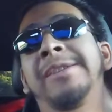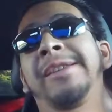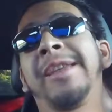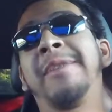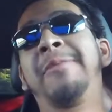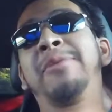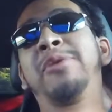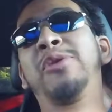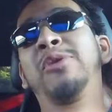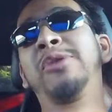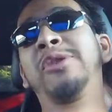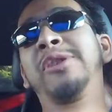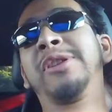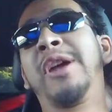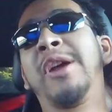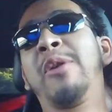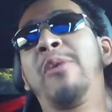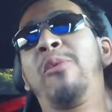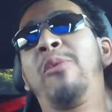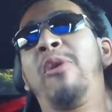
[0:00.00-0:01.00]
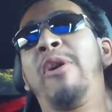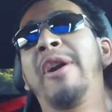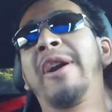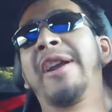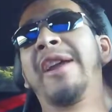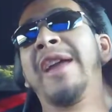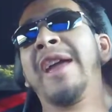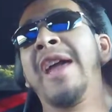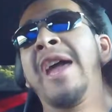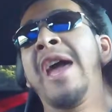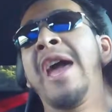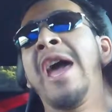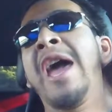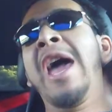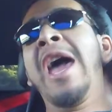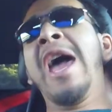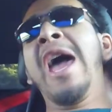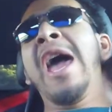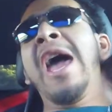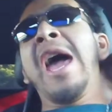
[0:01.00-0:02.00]
time to start working.
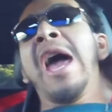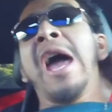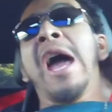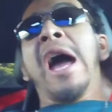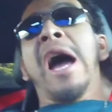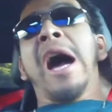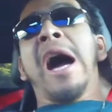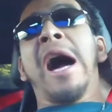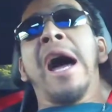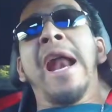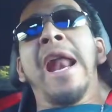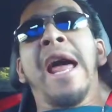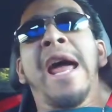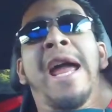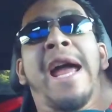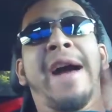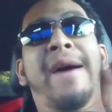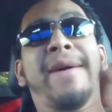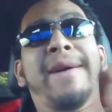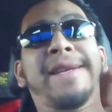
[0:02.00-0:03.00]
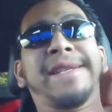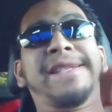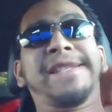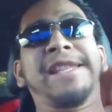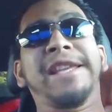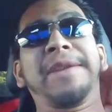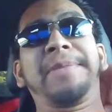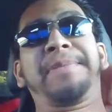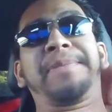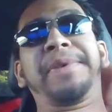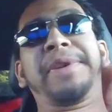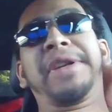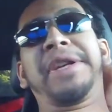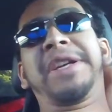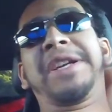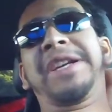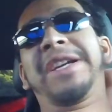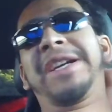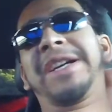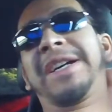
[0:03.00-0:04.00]
And I am
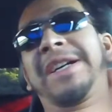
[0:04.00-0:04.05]
sleepy.